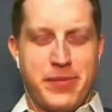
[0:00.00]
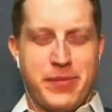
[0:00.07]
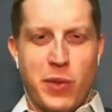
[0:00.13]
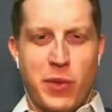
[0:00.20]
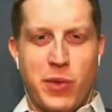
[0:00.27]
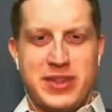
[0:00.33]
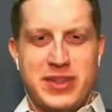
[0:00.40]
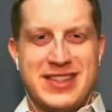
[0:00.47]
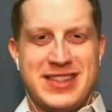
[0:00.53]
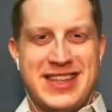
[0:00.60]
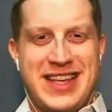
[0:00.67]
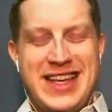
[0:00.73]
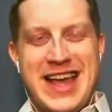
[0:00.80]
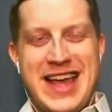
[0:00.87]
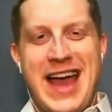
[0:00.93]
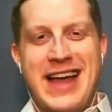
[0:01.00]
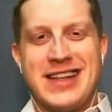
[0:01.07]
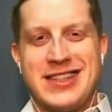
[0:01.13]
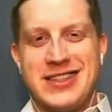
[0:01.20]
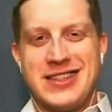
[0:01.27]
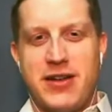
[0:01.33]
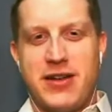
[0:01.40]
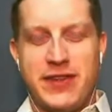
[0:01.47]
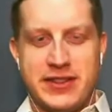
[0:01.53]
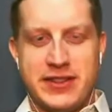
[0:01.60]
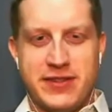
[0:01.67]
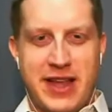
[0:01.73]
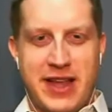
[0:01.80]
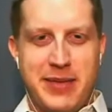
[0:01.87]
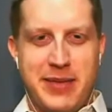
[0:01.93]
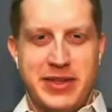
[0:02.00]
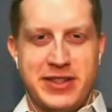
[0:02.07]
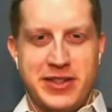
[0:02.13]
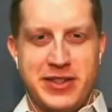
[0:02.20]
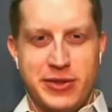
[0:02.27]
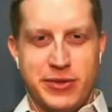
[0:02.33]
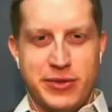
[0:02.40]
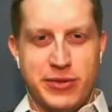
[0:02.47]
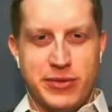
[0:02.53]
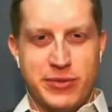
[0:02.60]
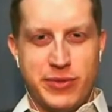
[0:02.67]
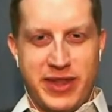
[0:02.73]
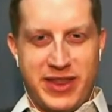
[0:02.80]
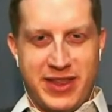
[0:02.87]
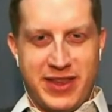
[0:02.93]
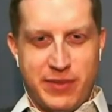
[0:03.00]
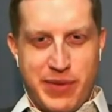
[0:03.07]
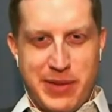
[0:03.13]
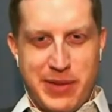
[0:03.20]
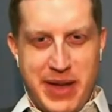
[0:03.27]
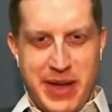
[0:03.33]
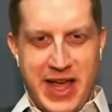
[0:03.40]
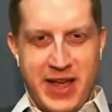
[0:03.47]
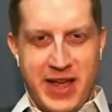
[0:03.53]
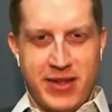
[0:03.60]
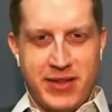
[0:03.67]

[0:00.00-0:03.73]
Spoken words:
What does he ask his offensive lineman to do with this big pie?